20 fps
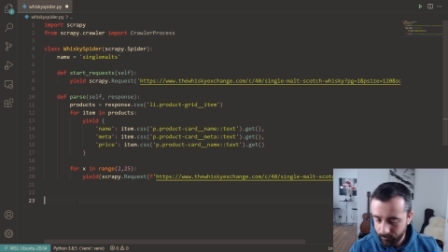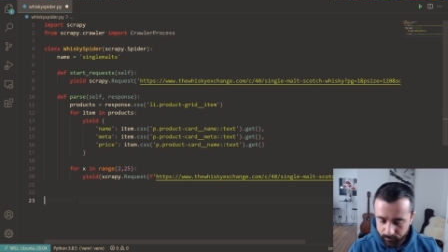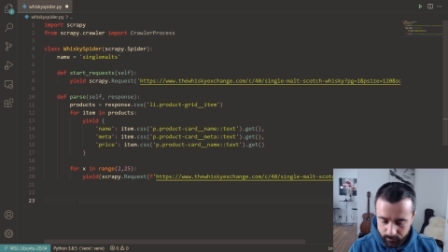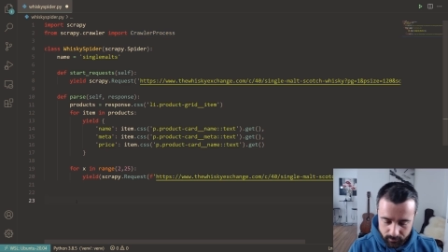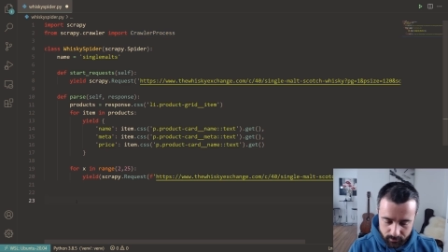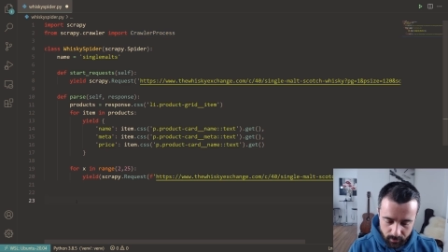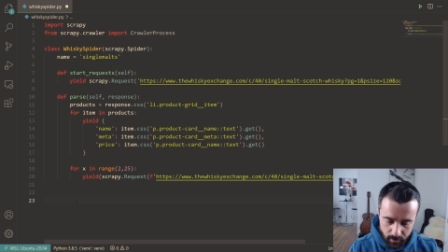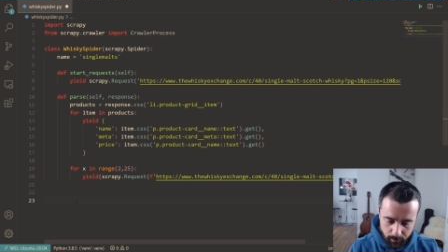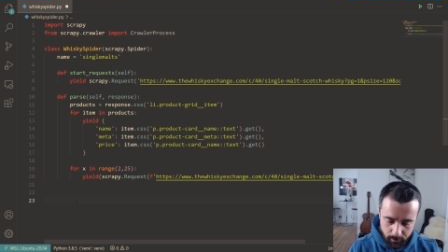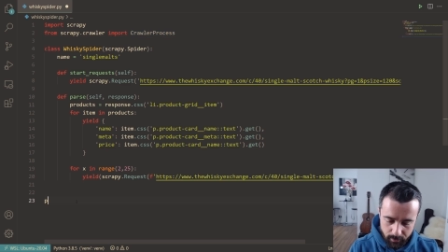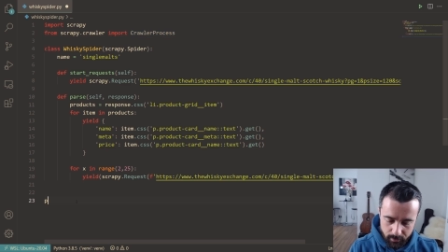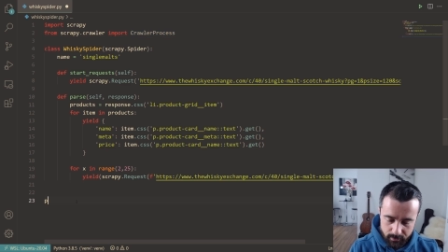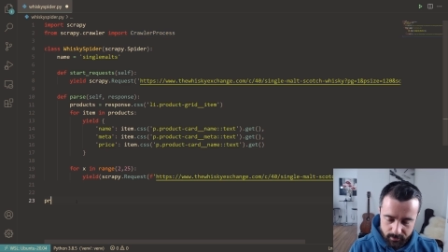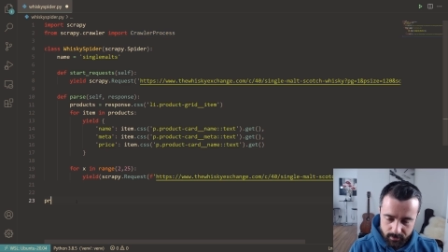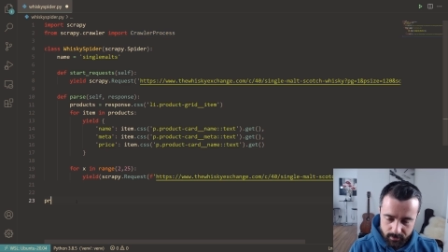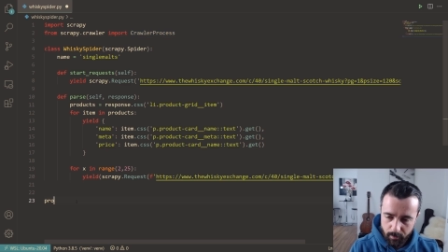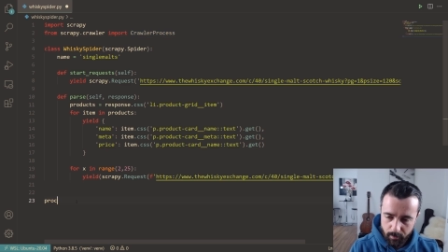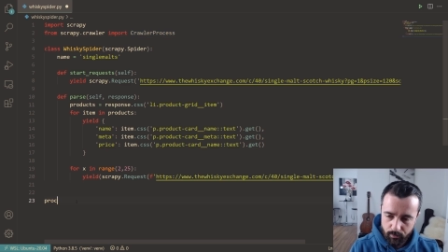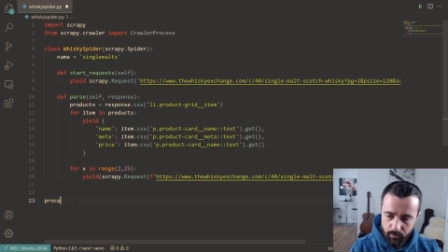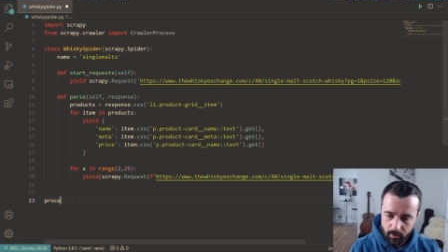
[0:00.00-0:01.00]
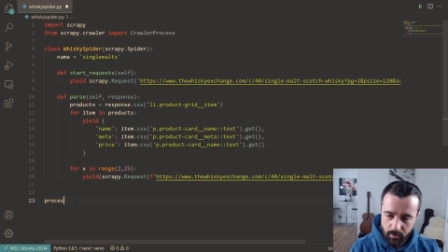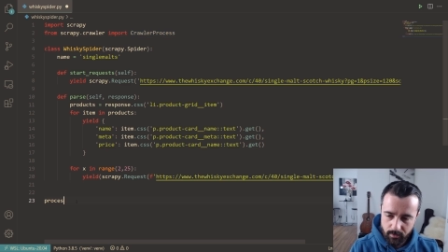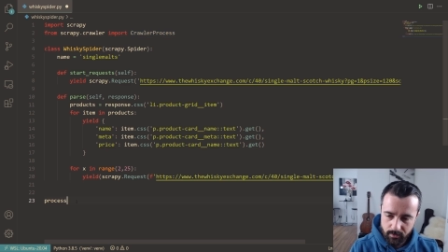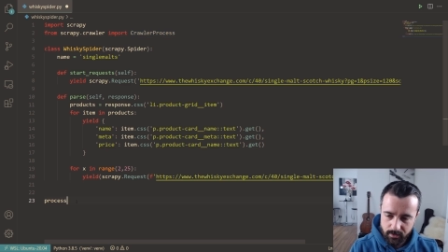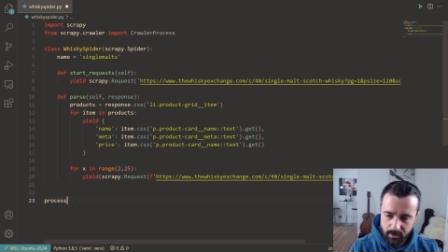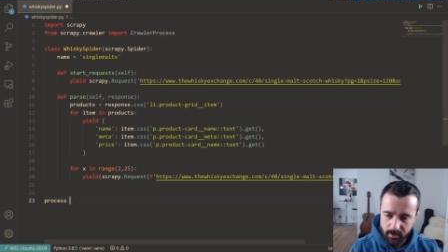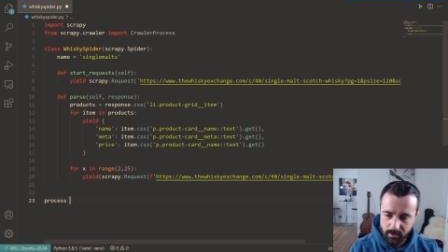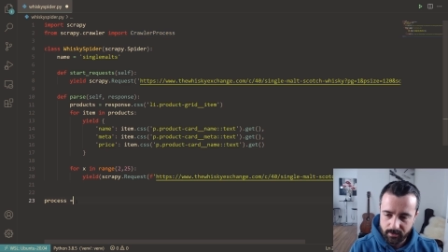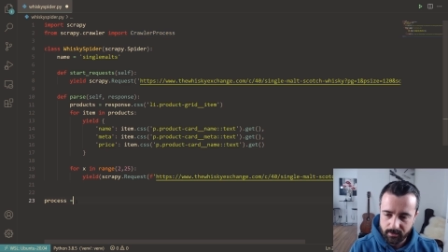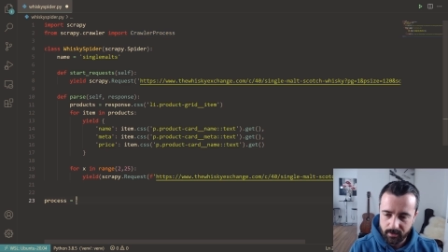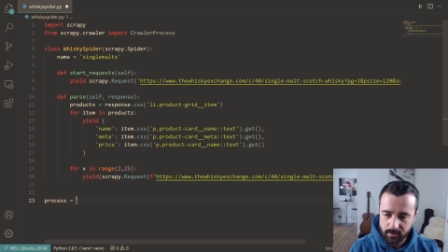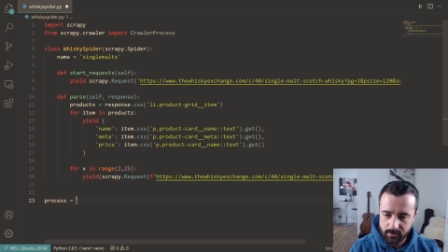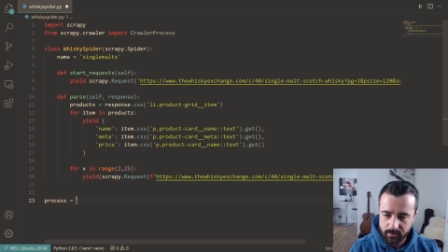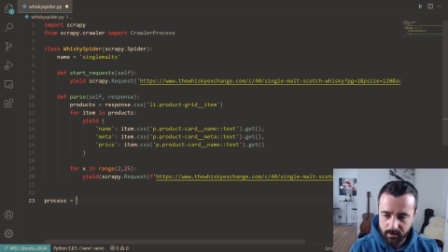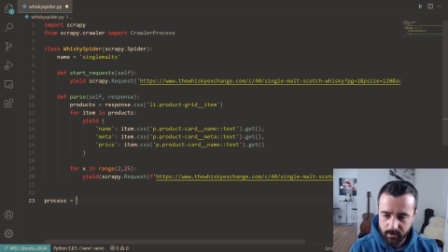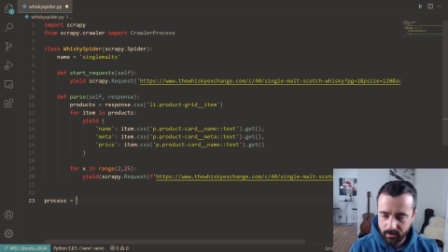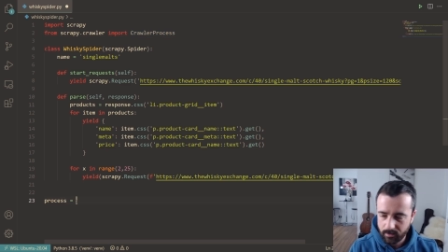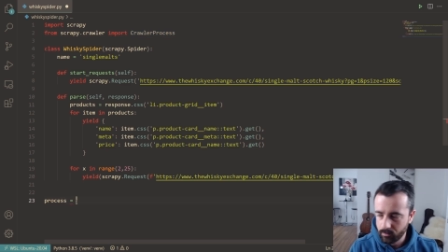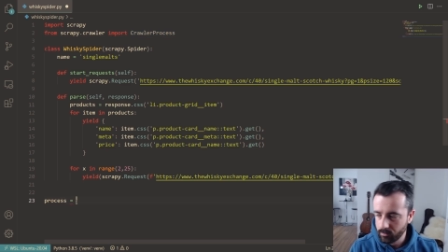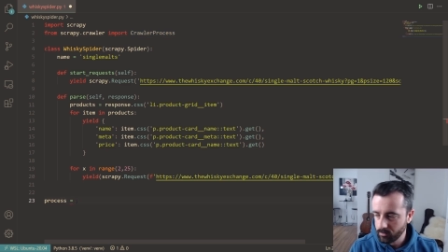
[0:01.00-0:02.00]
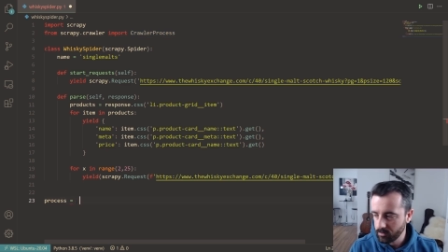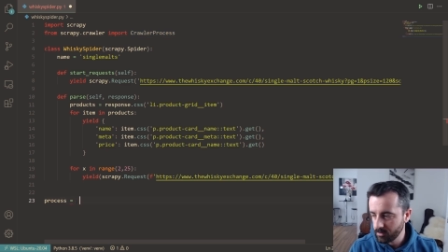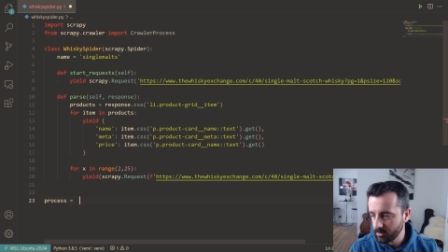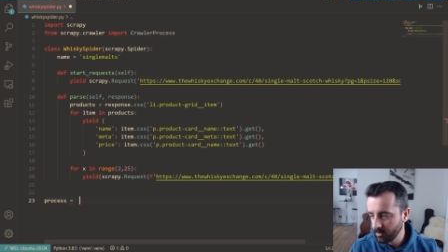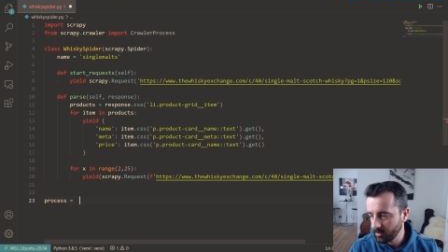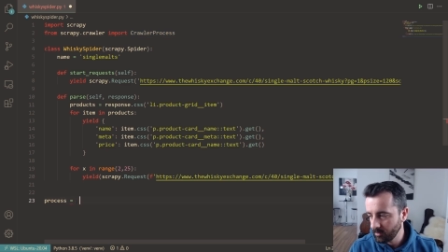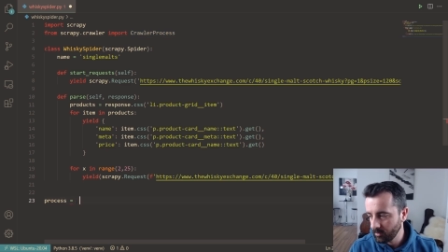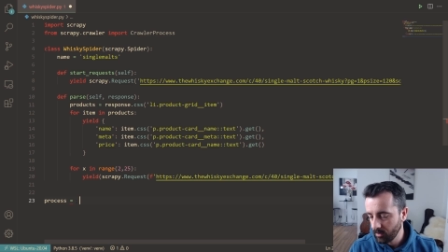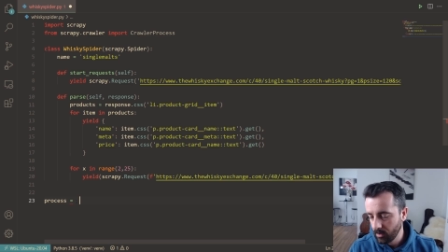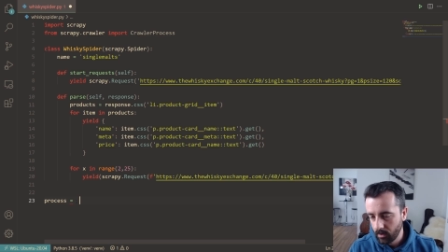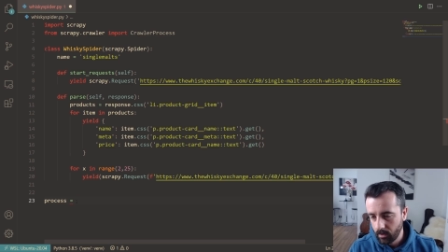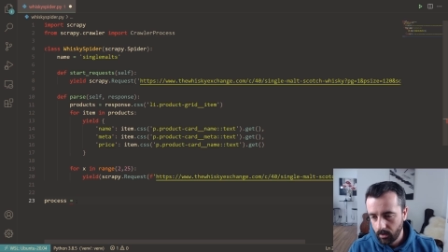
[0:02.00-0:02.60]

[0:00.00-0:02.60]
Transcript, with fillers: So I'm gonna say process is equal to